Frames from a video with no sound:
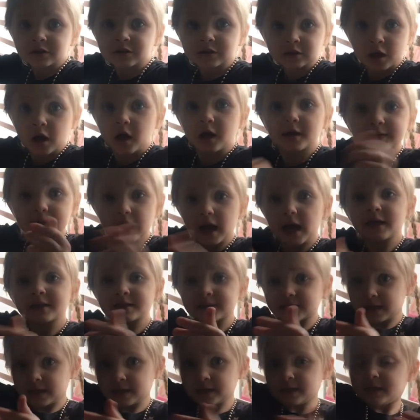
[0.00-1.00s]
is not
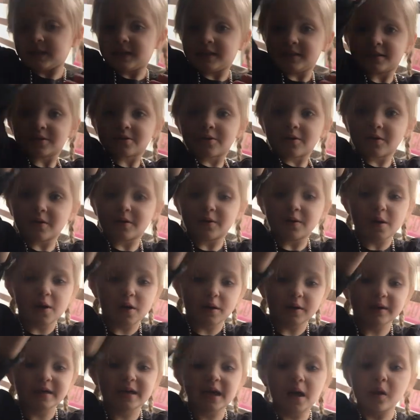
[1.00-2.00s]
nice and he's
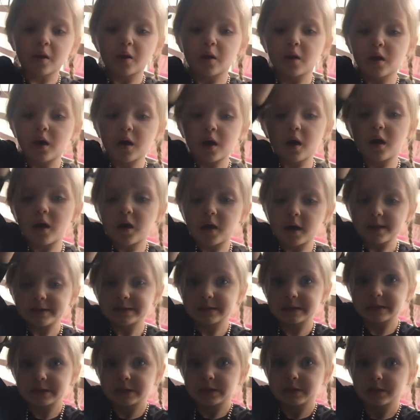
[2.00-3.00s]
gonna kill
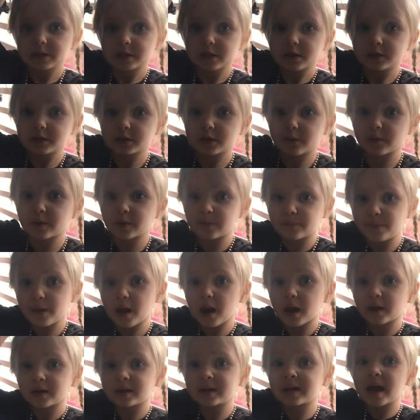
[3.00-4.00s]
us. So we
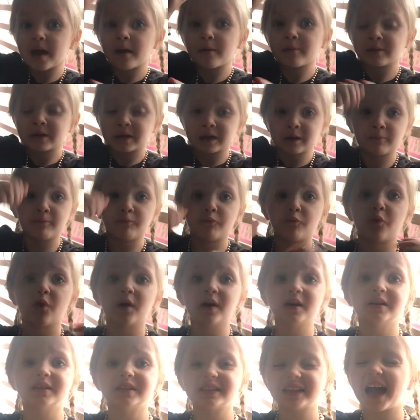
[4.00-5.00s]
better kill him
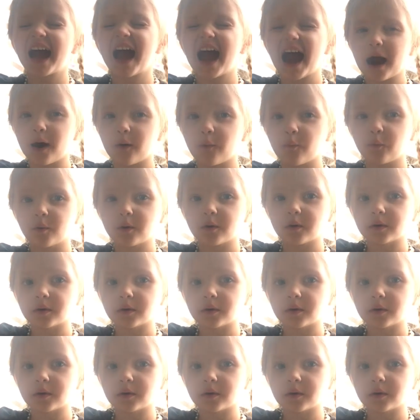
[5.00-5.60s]
right now.